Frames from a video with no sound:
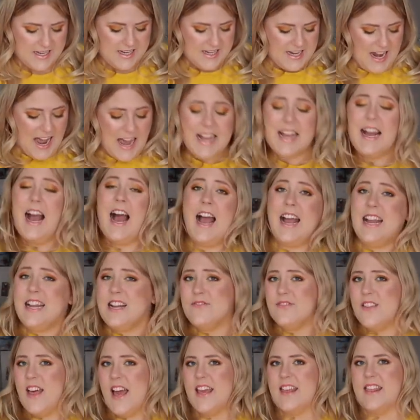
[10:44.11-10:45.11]
Not kind
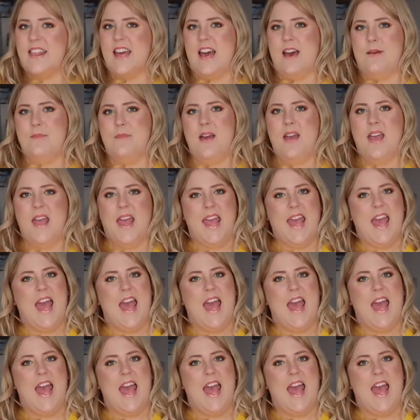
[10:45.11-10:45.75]
of like them,